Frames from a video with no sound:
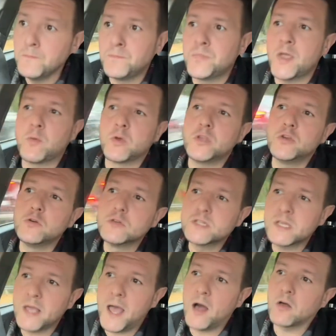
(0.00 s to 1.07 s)
They were
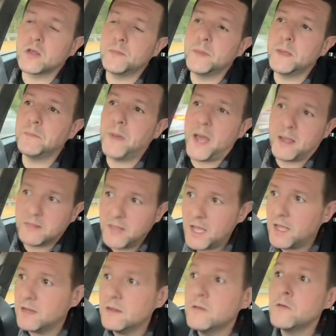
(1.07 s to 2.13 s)
using alchemy back
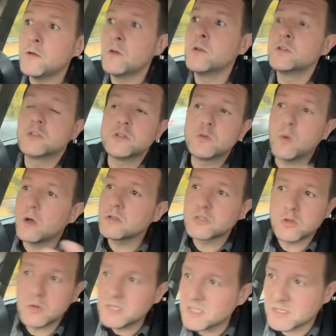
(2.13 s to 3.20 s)
then to do all
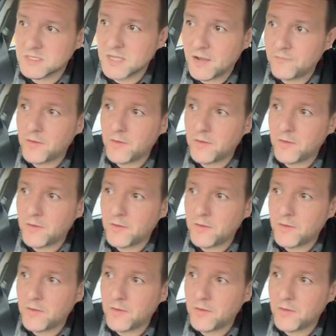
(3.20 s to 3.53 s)
sorts of stuff.